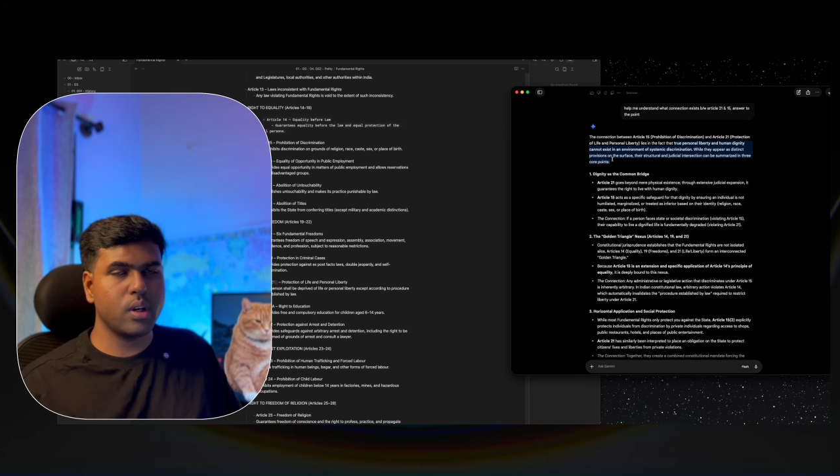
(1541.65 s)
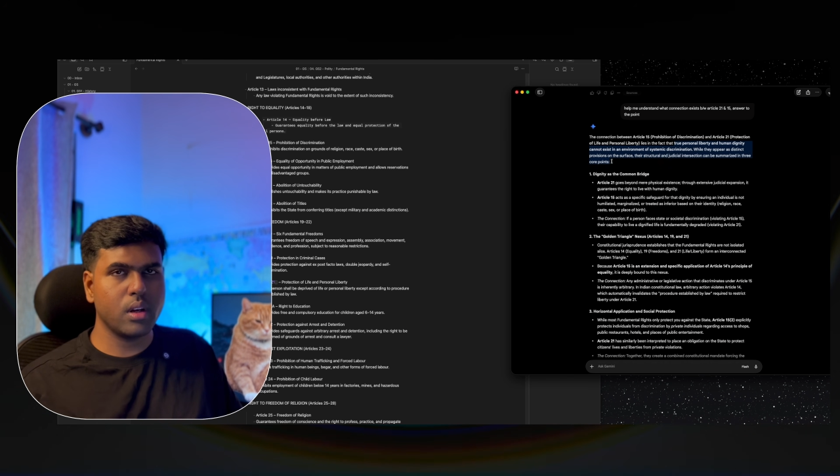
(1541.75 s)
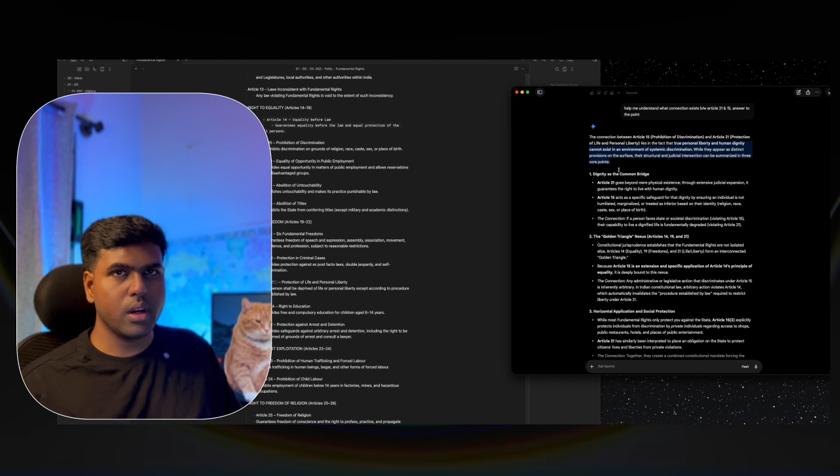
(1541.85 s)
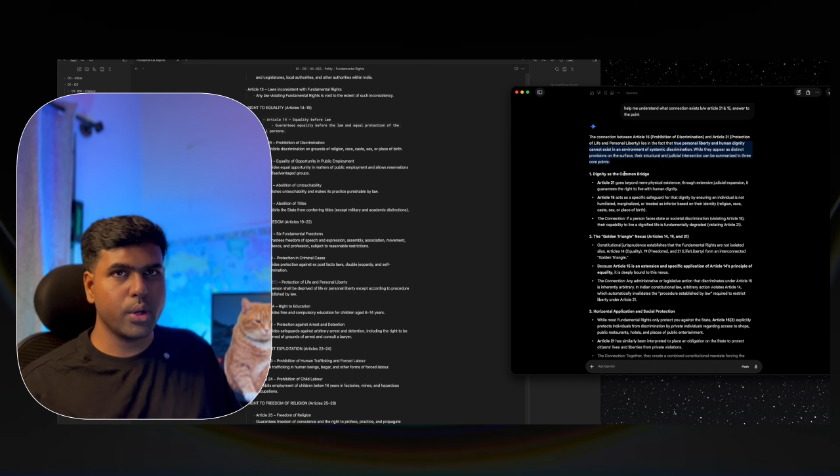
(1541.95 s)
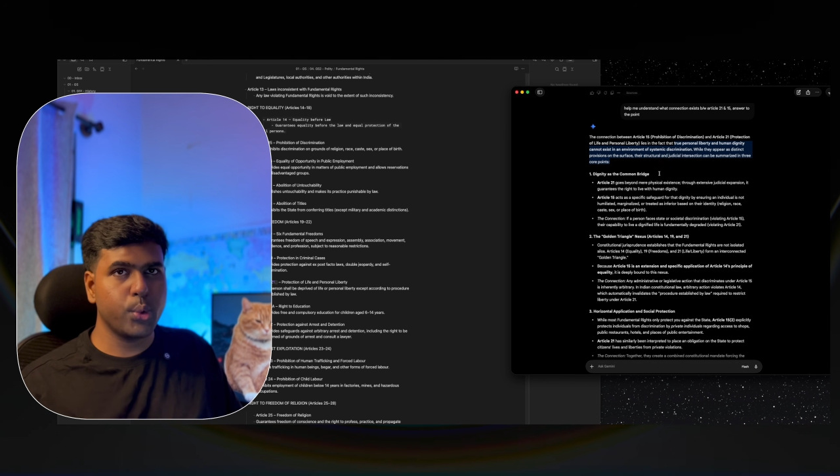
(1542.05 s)

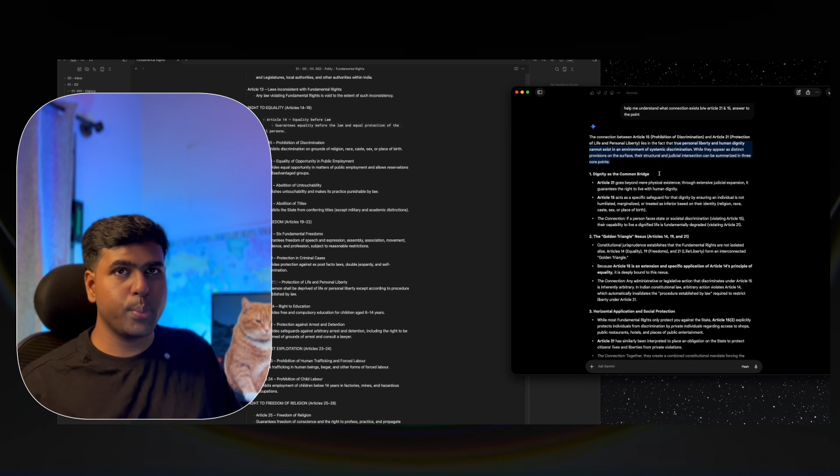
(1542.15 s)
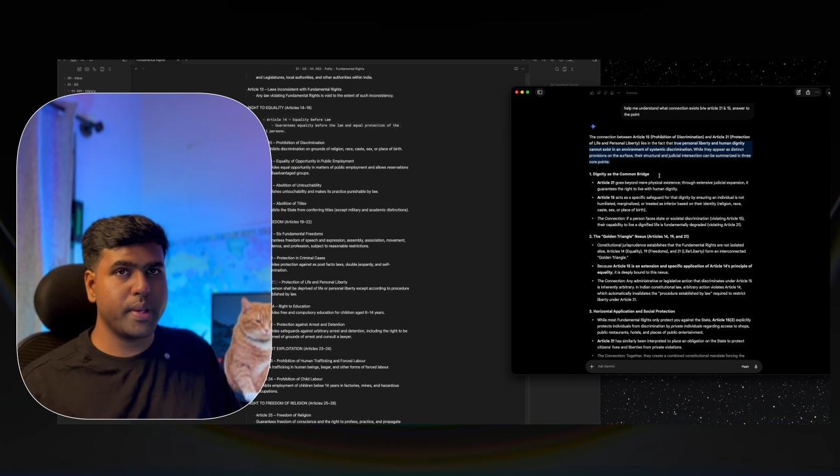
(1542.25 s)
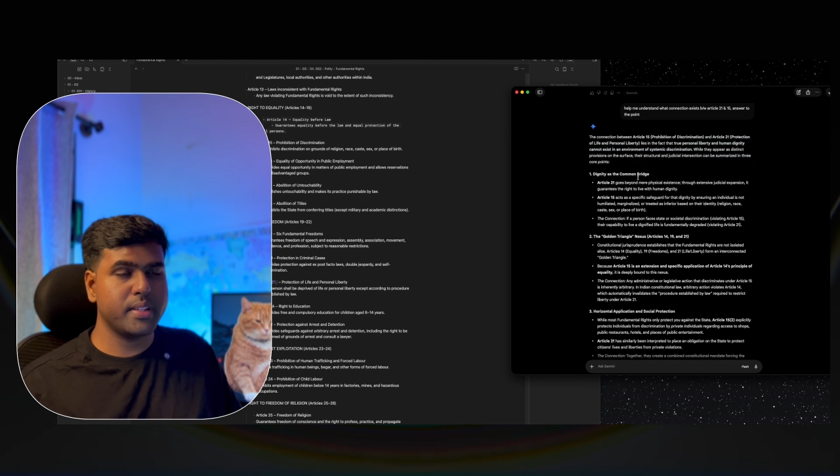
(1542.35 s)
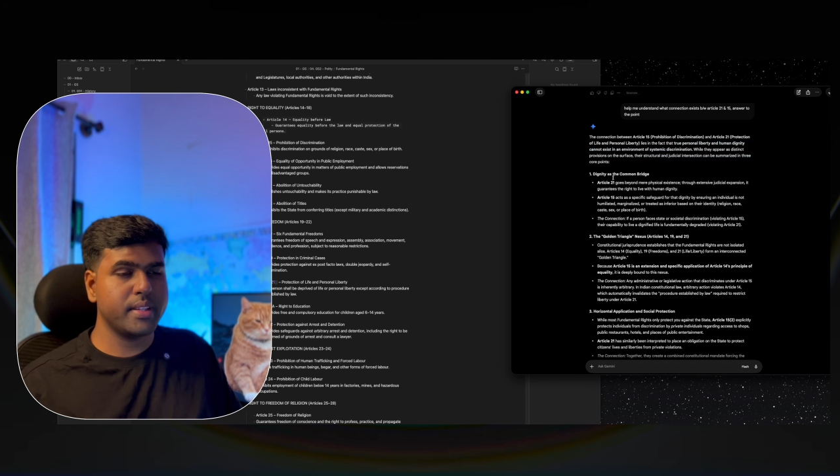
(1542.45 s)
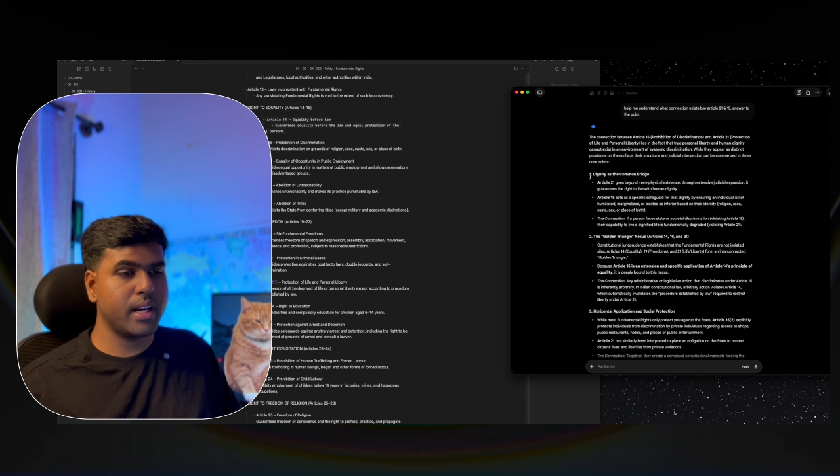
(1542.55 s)

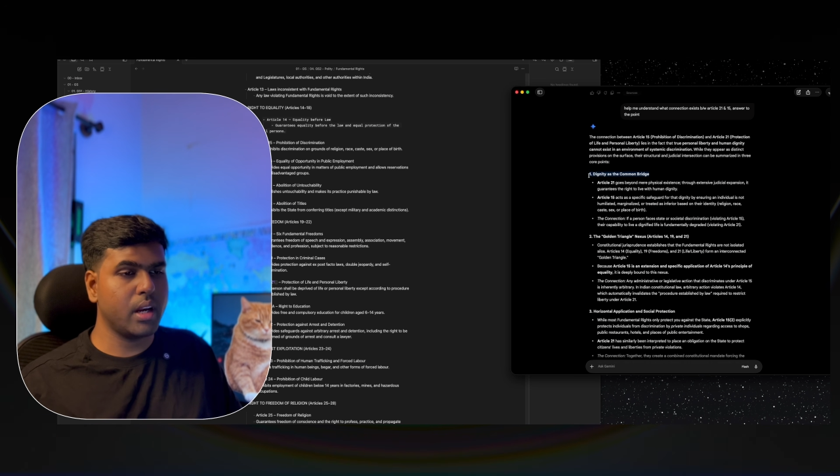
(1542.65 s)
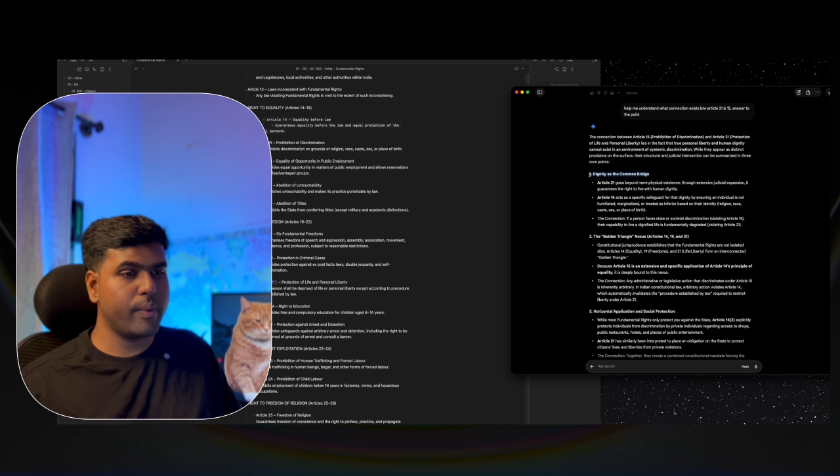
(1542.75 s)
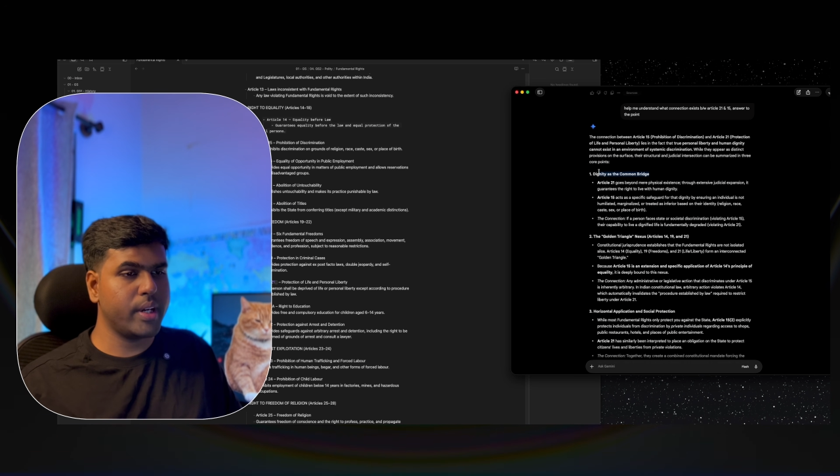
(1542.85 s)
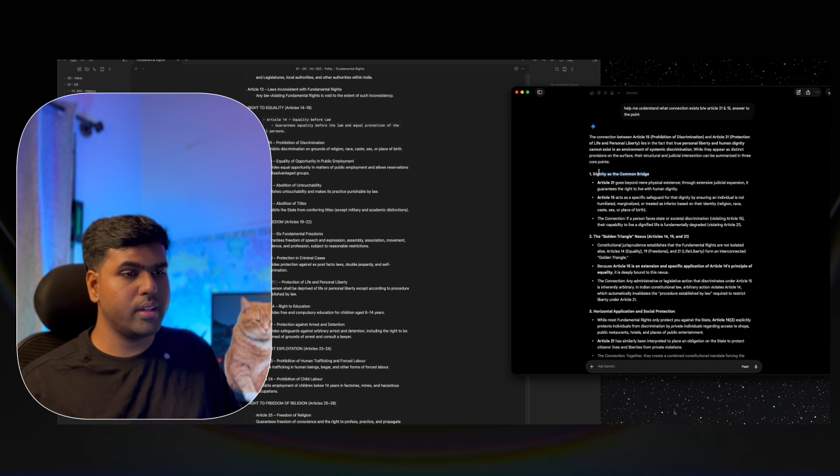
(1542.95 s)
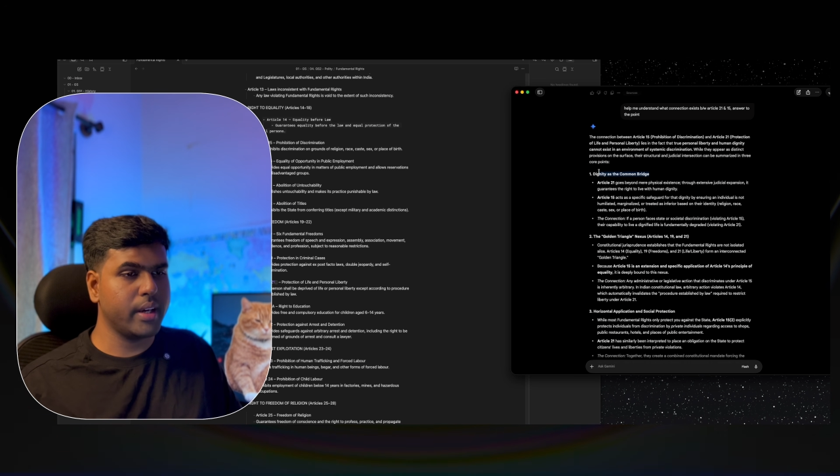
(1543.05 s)
UPSC
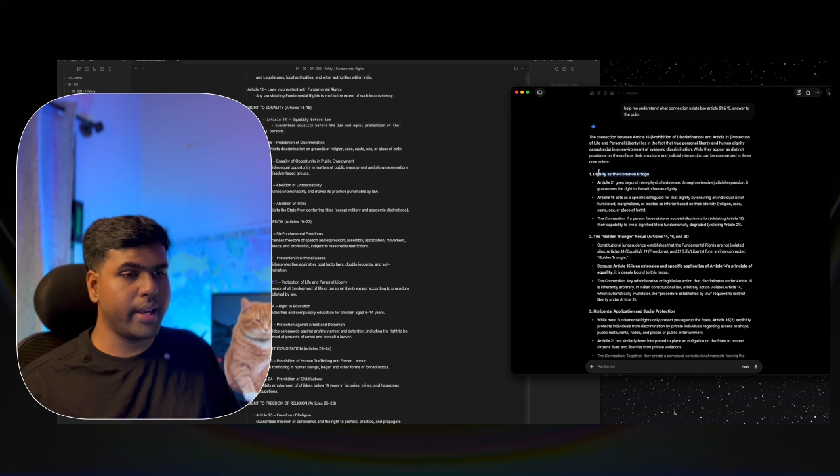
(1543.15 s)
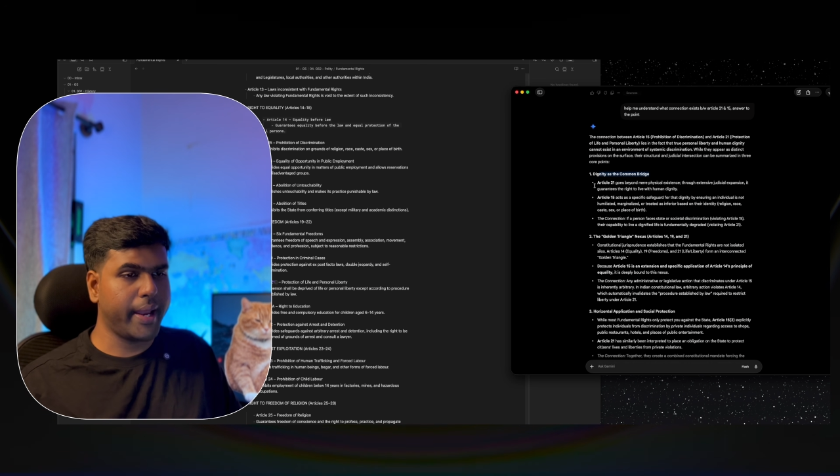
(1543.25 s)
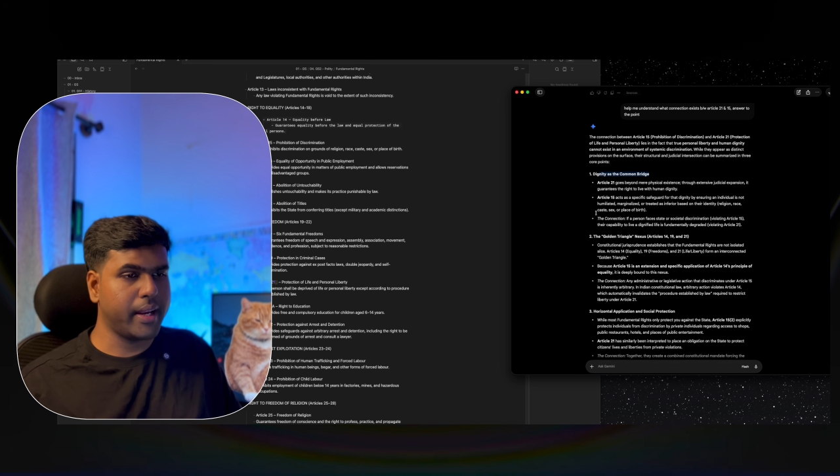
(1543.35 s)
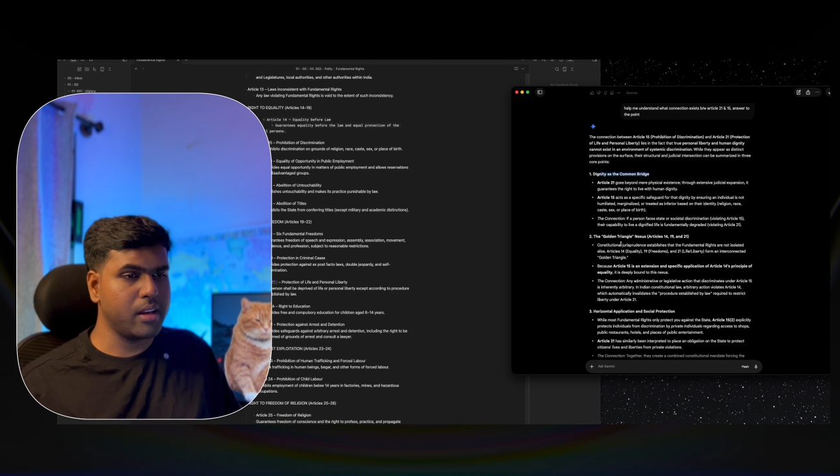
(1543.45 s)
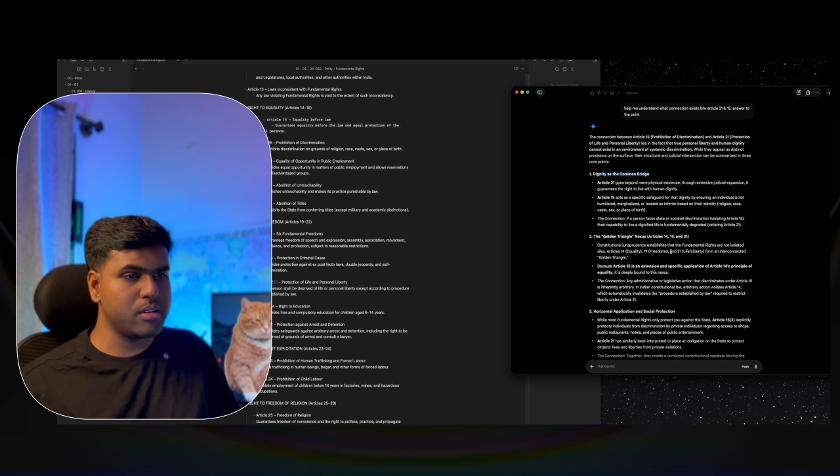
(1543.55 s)
relevant
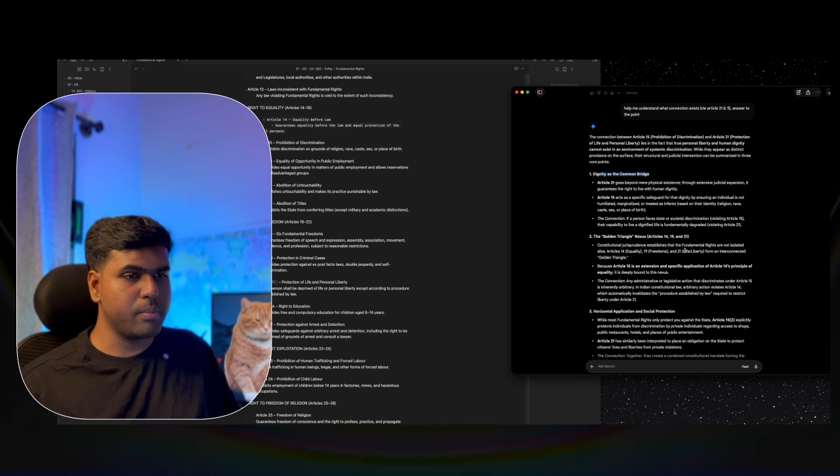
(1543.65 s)
angles,